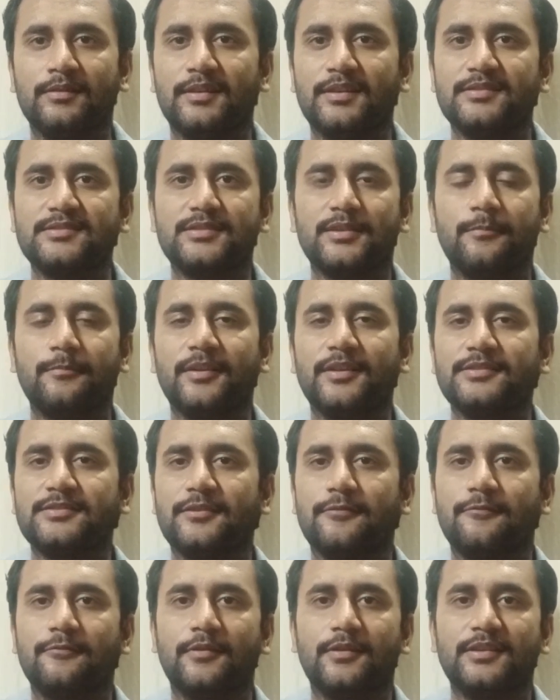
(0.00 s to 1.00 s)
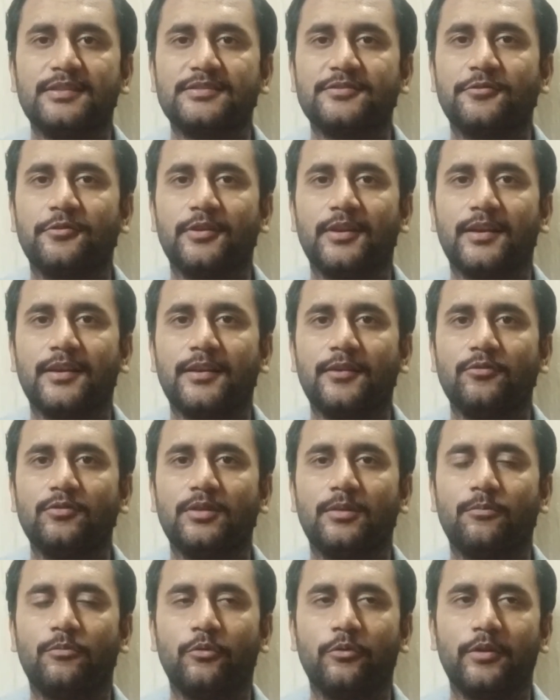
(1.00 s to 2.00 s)
then someday someone is gonna give
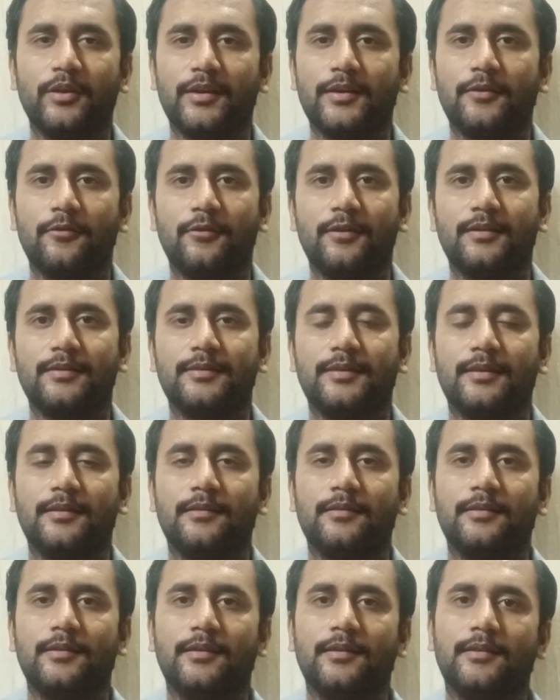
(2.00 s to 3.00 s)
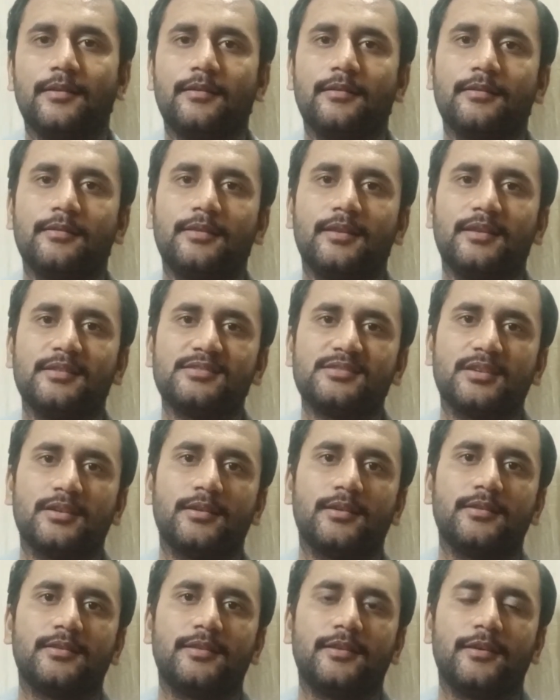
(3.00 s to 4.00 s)
the more accurate th theory than
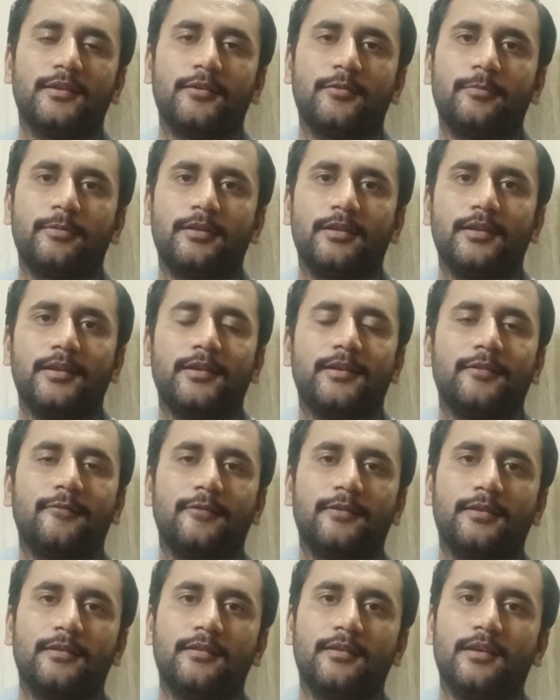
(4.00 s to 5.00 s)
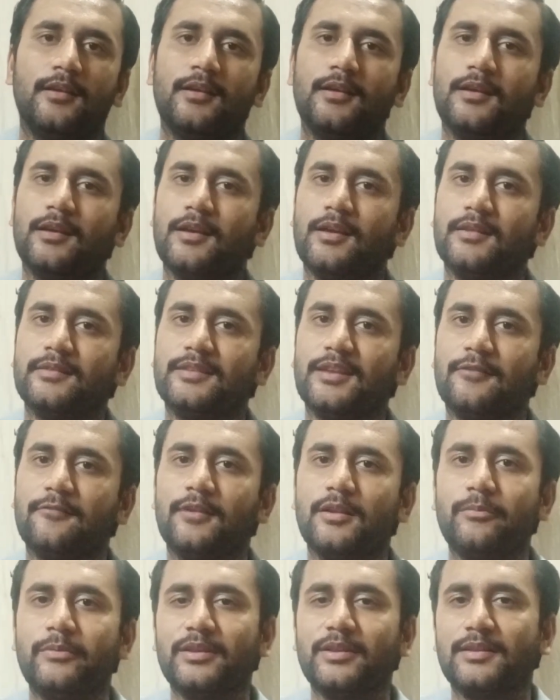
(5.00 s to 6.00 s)
general theory of relativity. Then
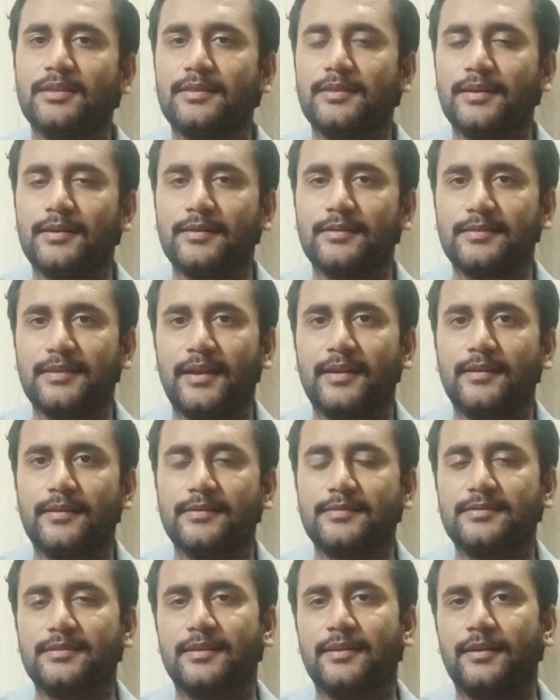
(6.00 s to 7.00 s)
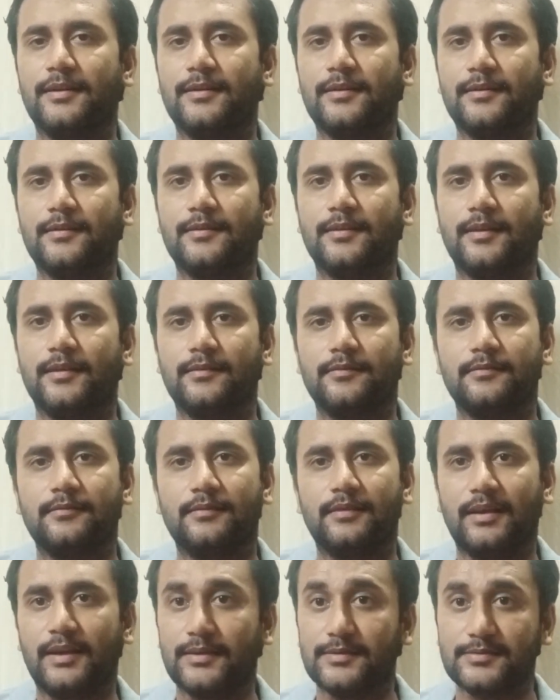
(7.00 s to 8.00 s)
will be the dead scientist greater than
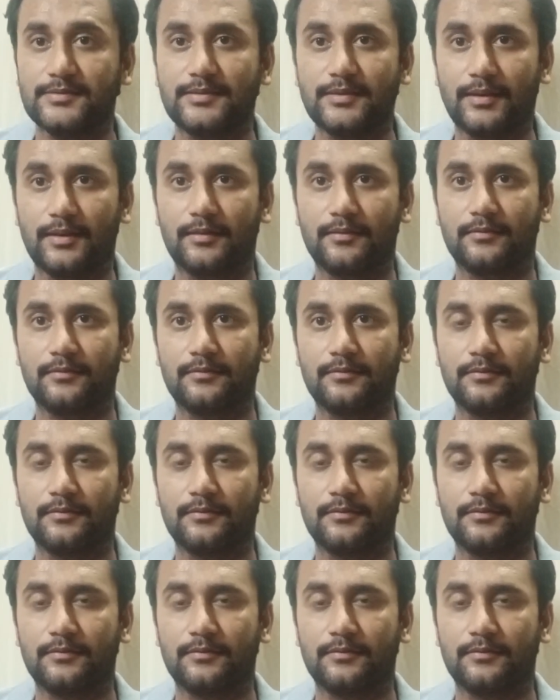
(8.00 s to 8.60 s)
Einstein?